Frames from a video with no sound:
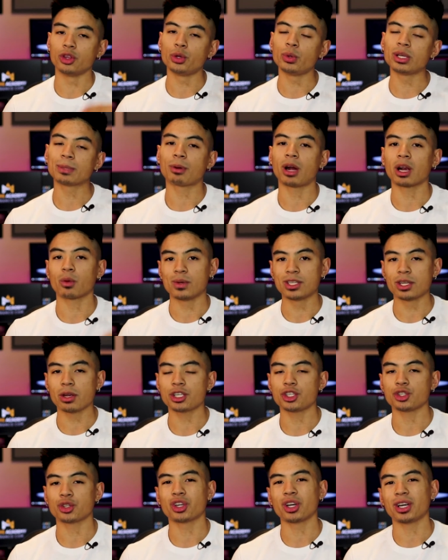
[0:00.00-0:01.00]
doing product
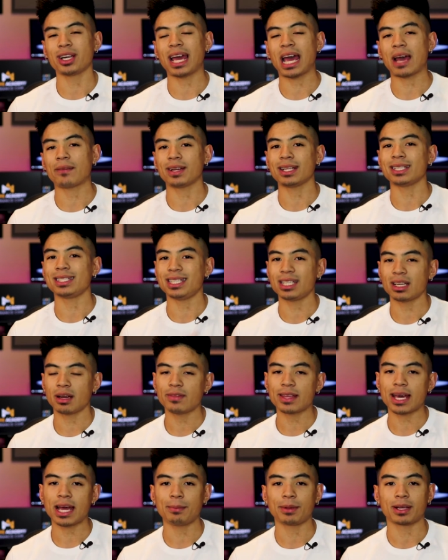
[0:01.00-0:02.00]
research, you're gonna have an idea
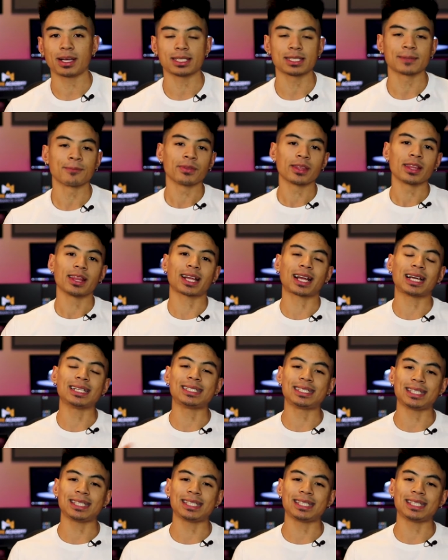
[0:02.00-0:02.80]
of that because, like I